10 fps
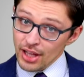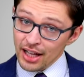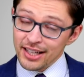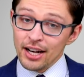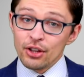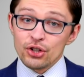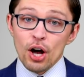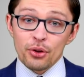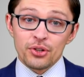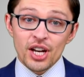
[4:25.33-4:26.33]
not getting this
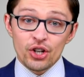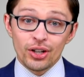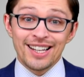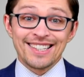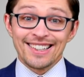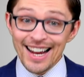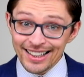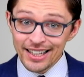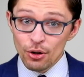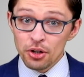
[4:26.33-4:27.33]
authorization is
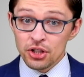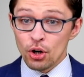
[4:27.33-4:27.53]
likely going